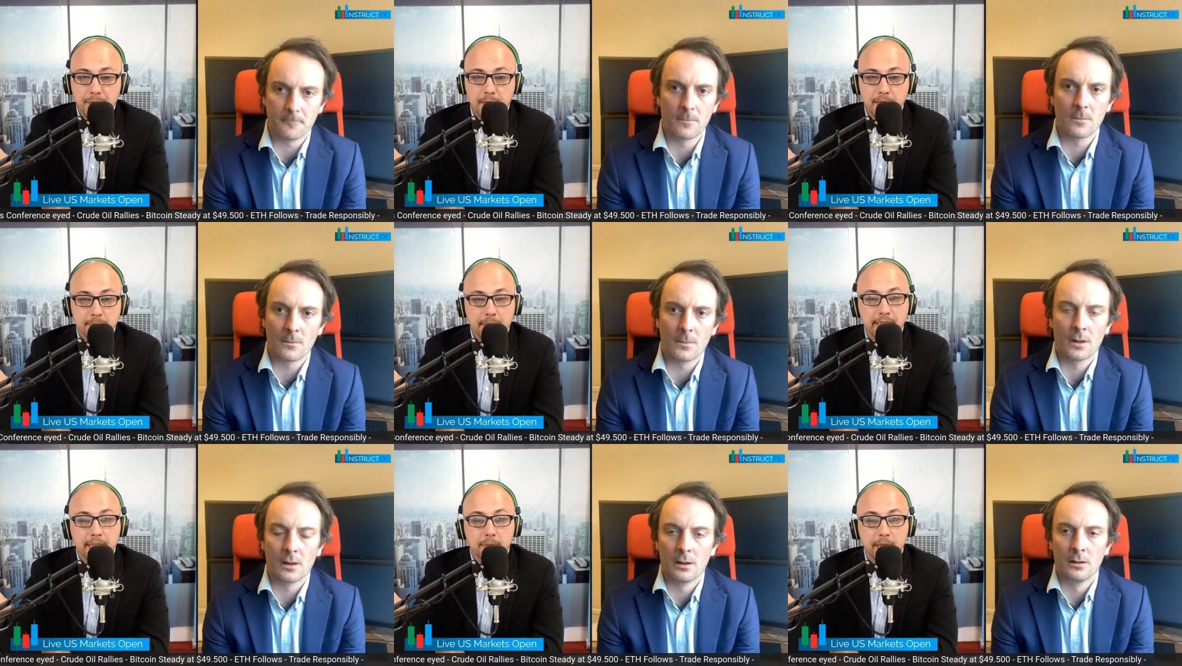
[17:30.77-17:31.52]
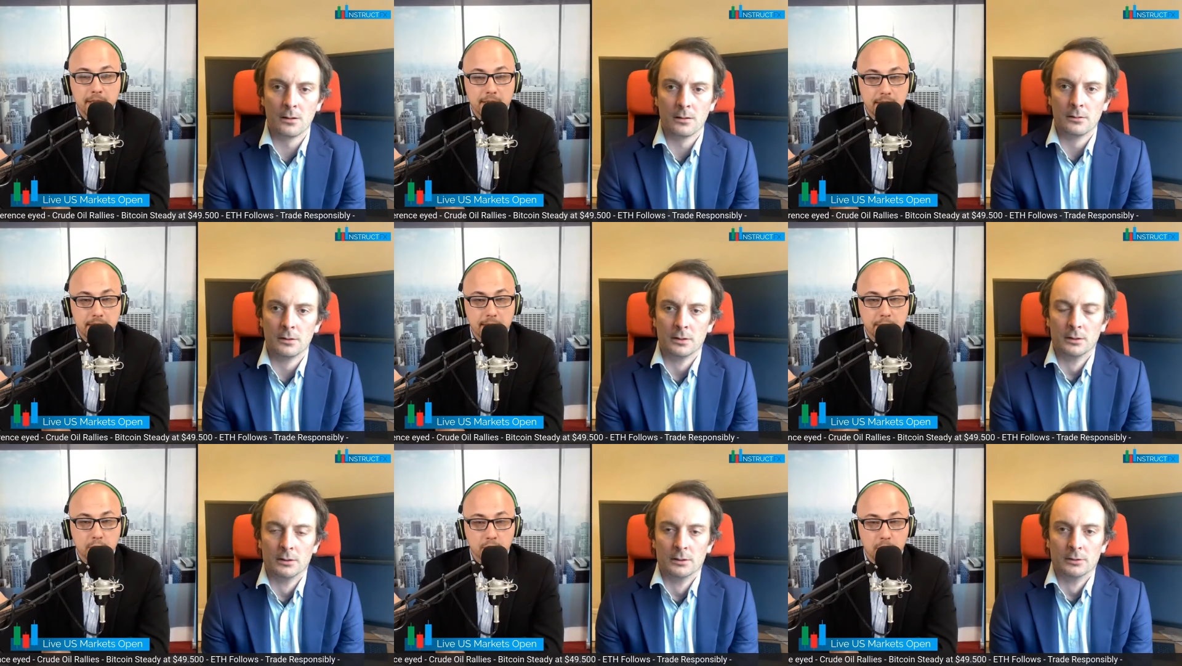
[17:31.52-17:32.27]
Speaker 1: jobs are expected by
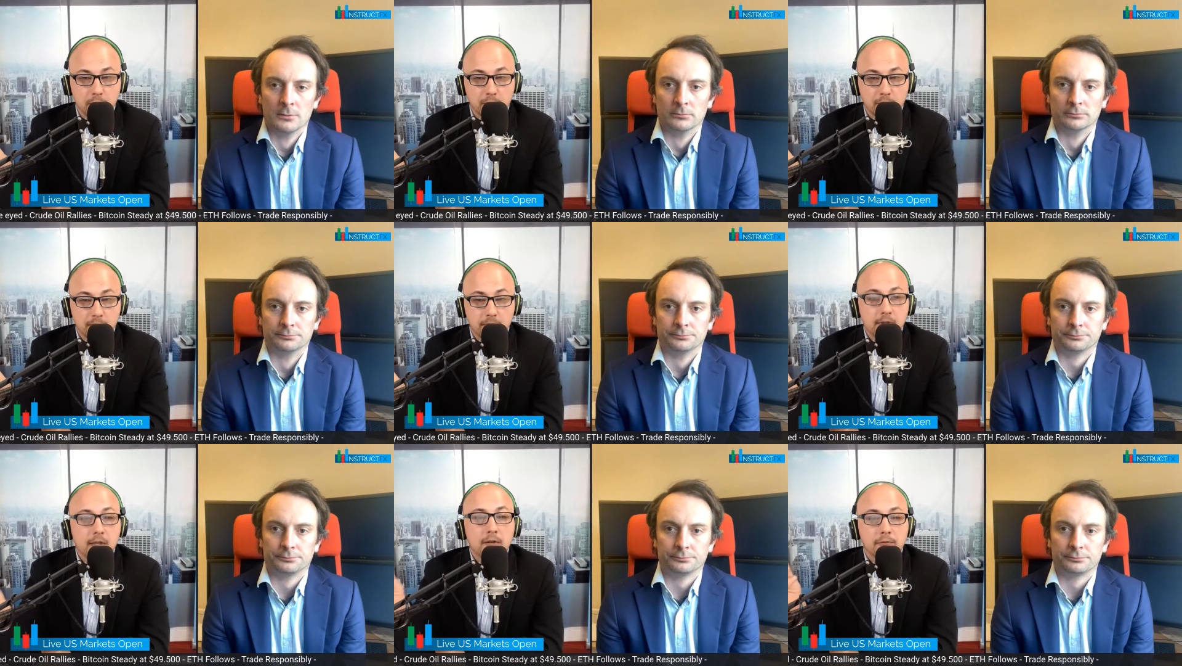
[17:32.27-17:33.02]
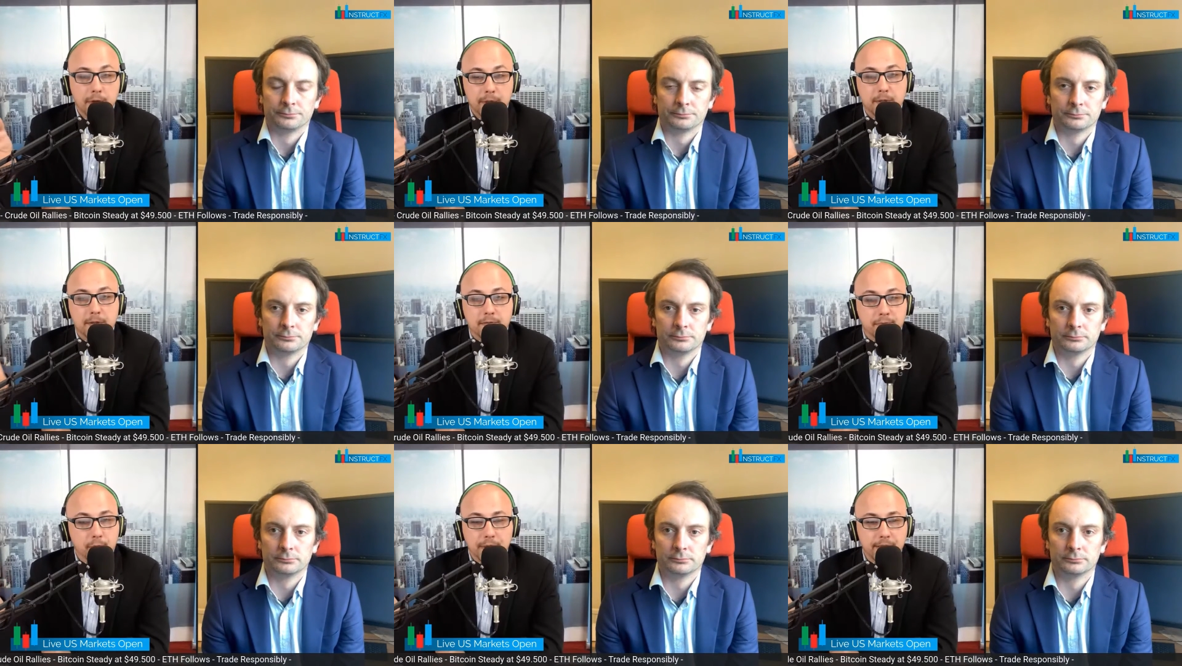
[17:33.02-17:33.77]
consensus tomorrow
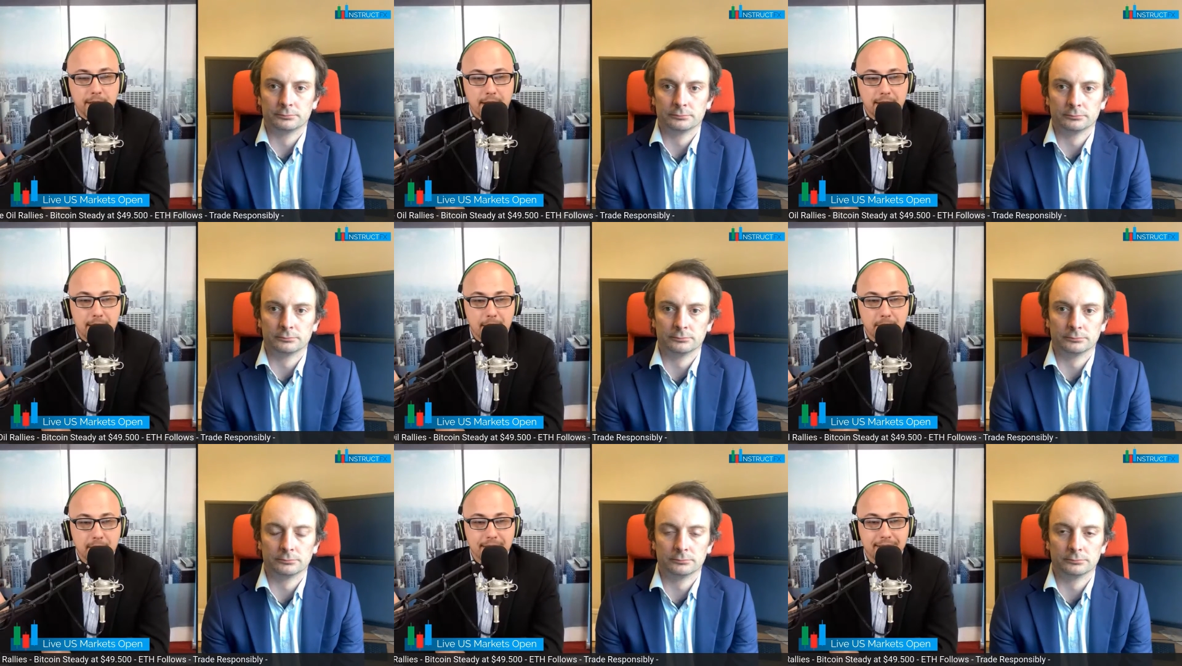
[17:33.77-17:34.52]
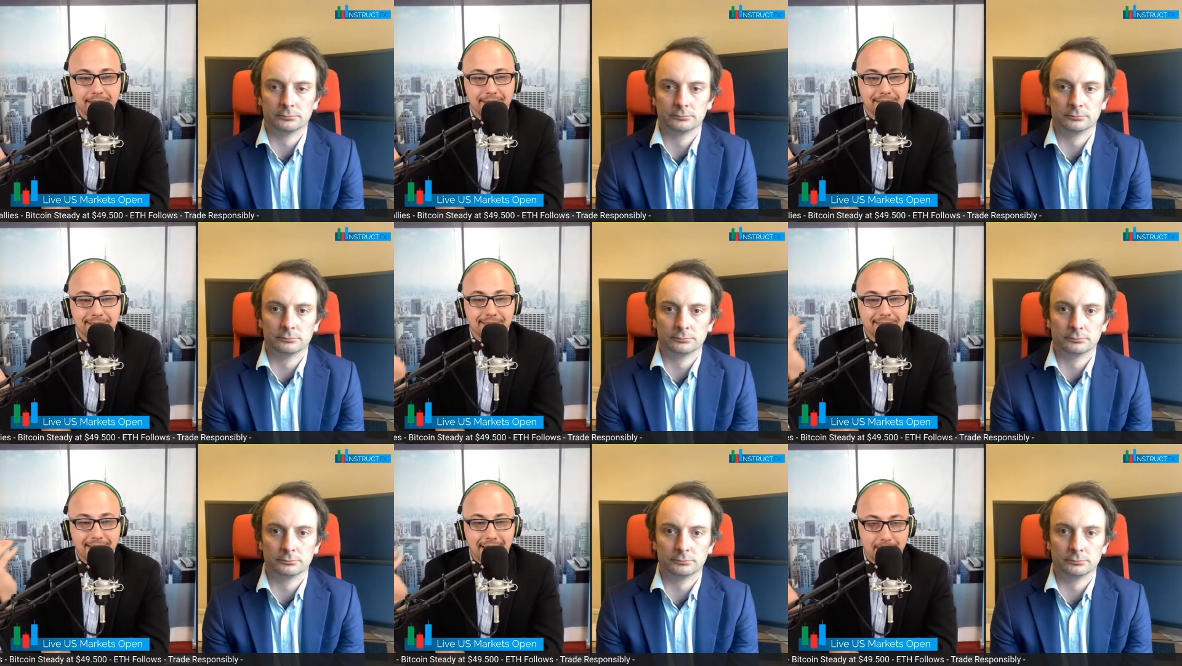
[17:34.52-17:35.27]
versus 49,000
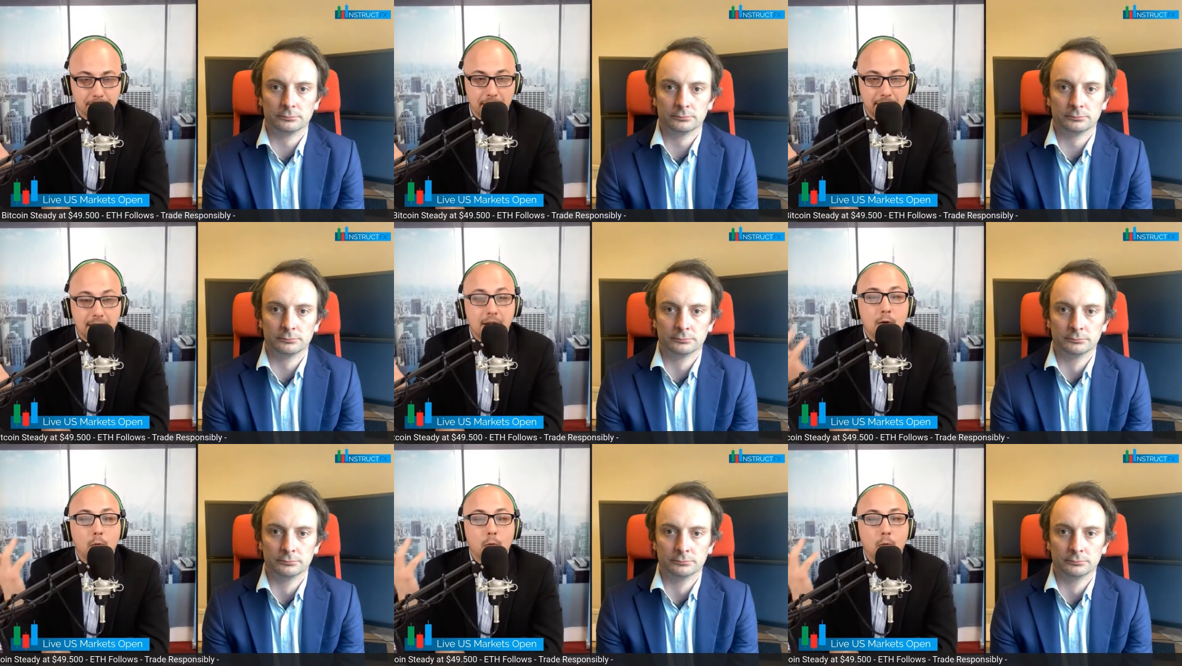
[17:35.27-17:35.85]
uh, last month.